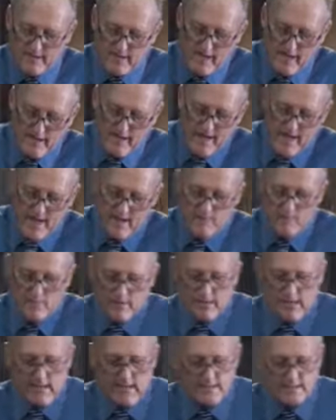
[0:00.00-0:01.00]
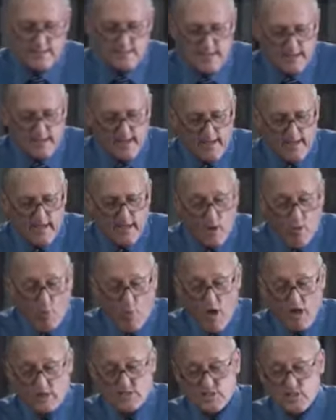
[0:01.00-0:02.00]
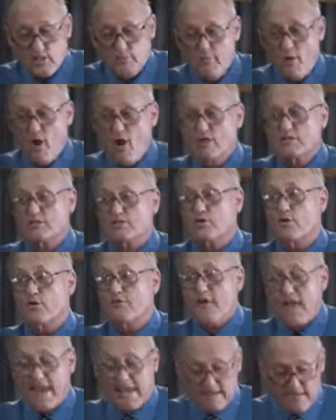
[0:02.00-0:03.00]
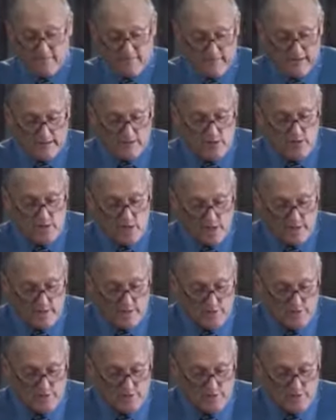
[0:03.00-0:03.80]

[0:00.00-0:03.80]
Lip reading: I am. He is was the pastor of Haderfeld Church.